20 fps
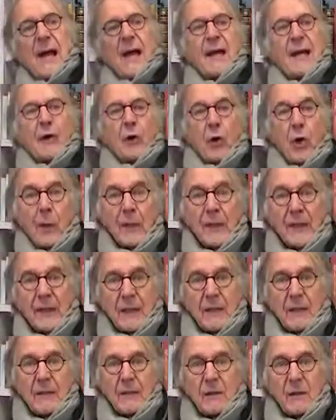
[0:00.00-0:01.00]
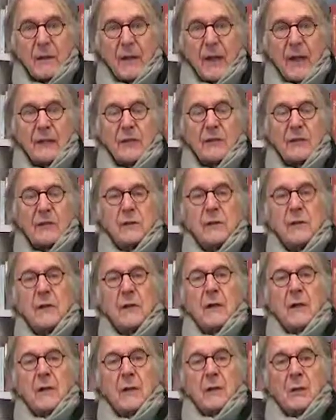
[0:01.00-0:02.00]
economic
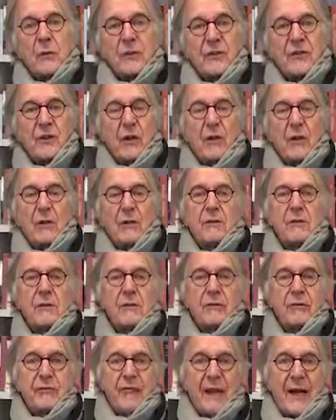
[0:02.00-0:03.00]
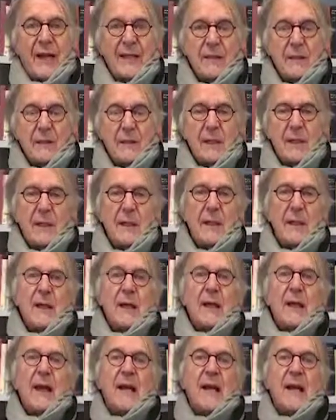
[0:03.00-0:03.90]
integration resulted finally